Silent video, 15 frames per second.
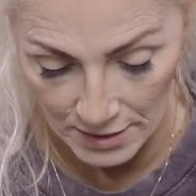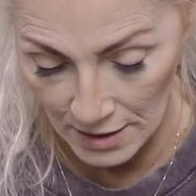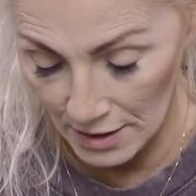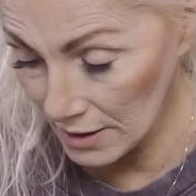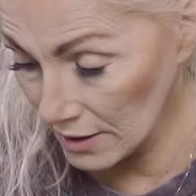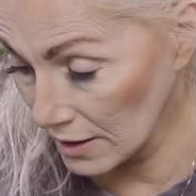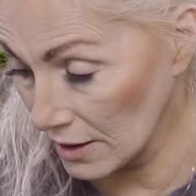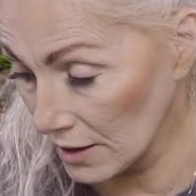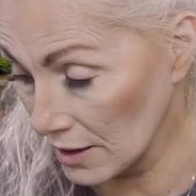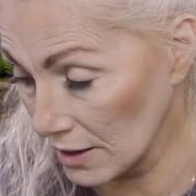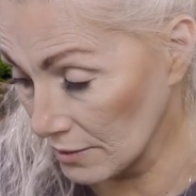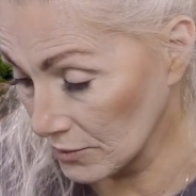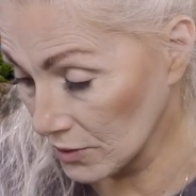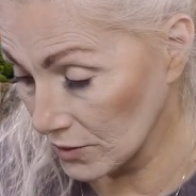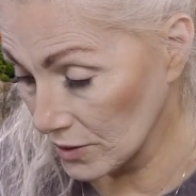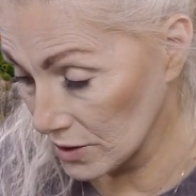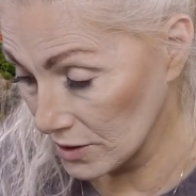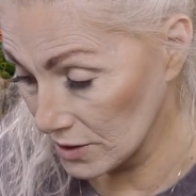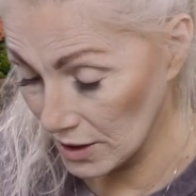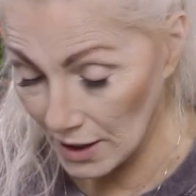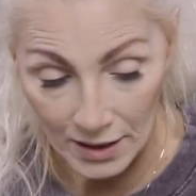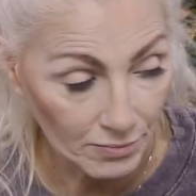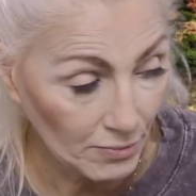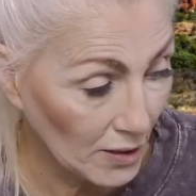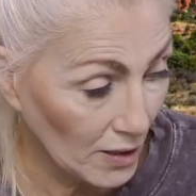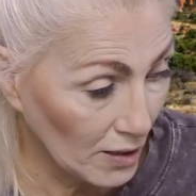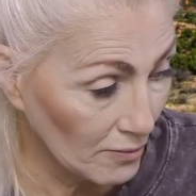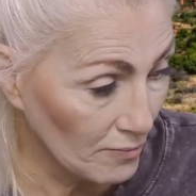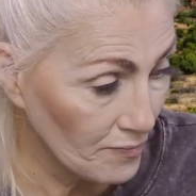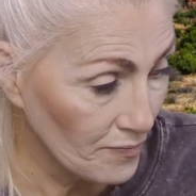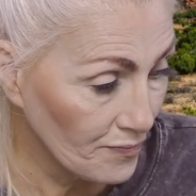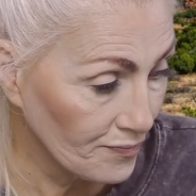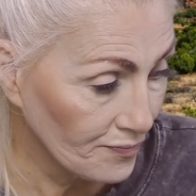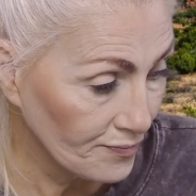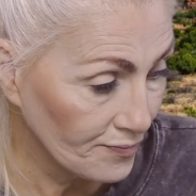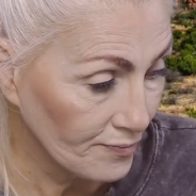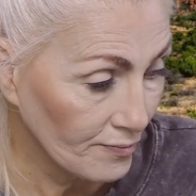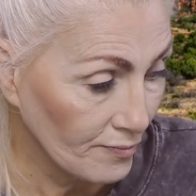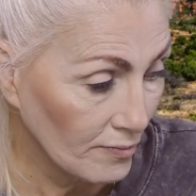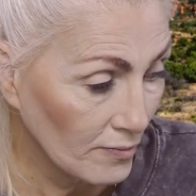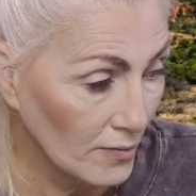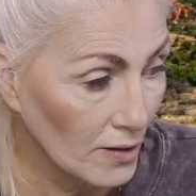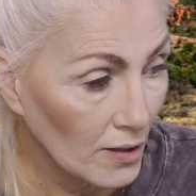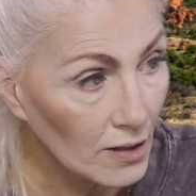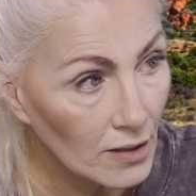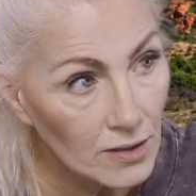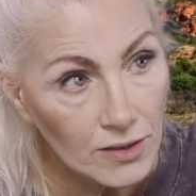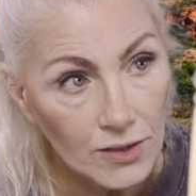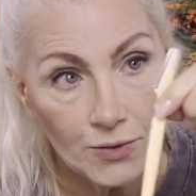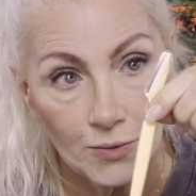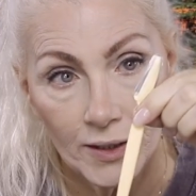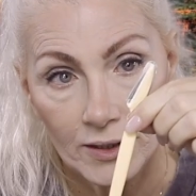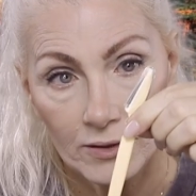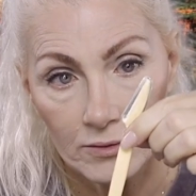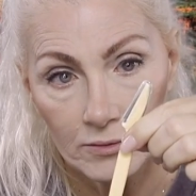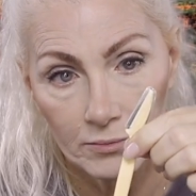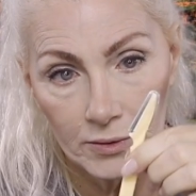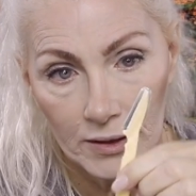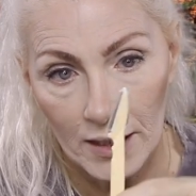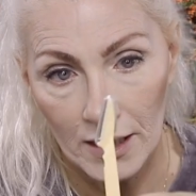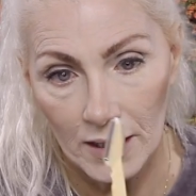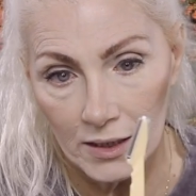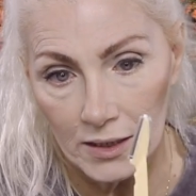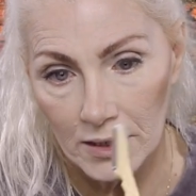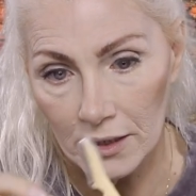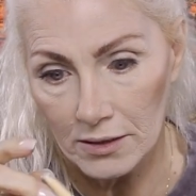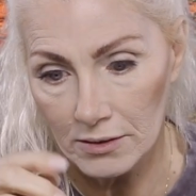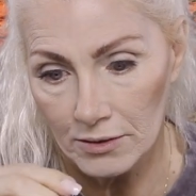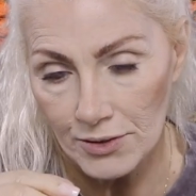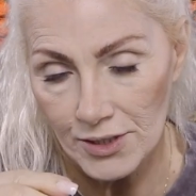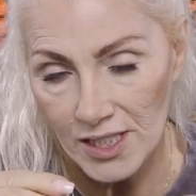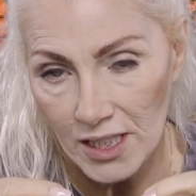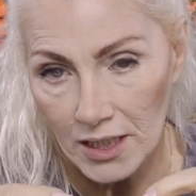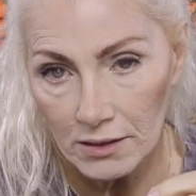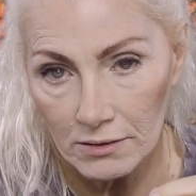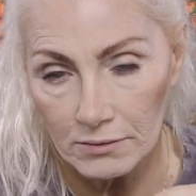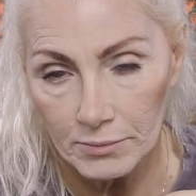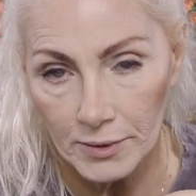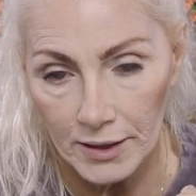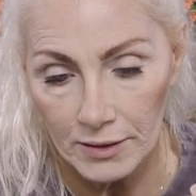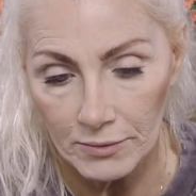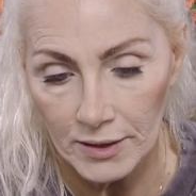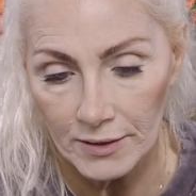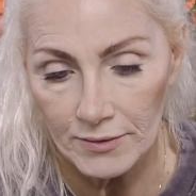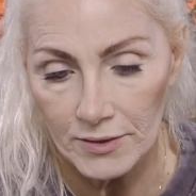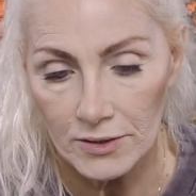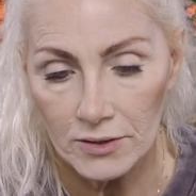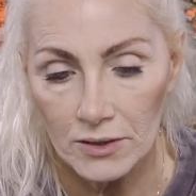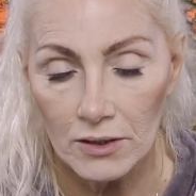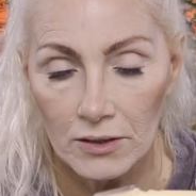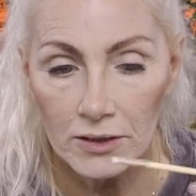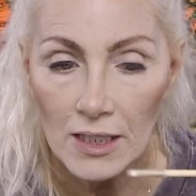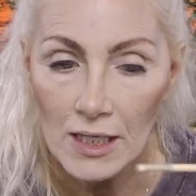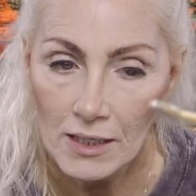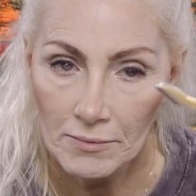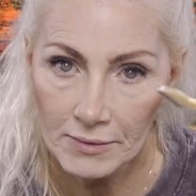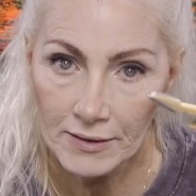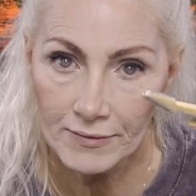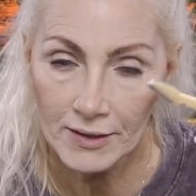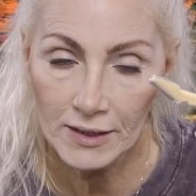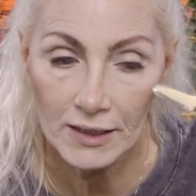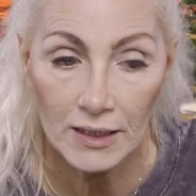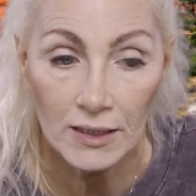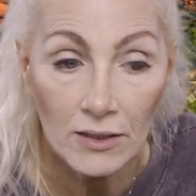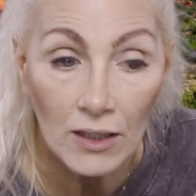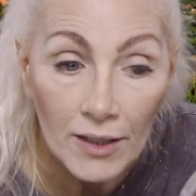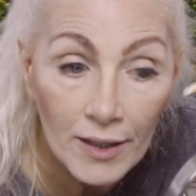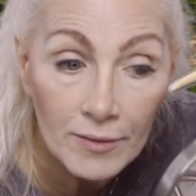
And then I'm going to take my twinkle blade or tinkle blade, whatever it's called. Leave the lid on.